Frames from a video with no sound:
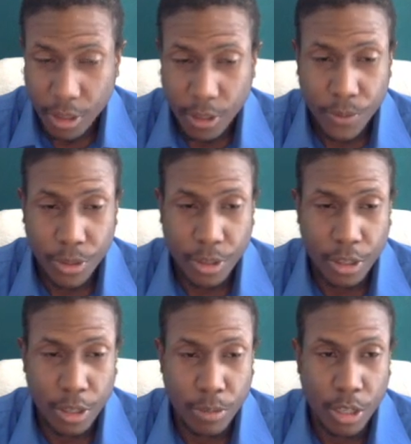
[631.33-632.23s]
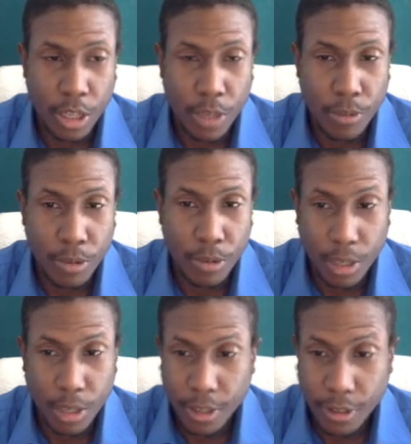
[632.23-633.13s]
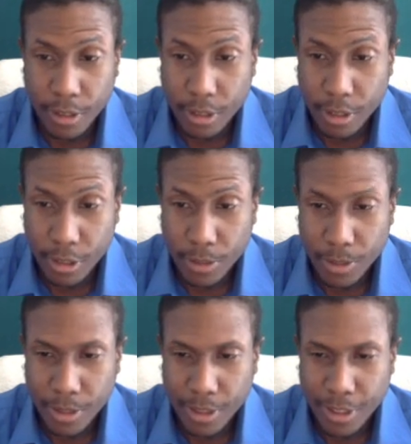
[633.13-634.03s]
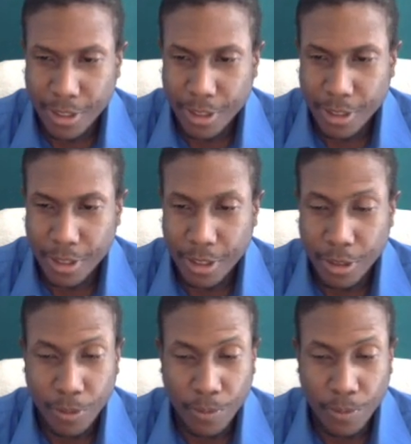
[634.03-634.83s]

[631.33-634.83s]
You're not going to be able to make any good deals because you're going to either,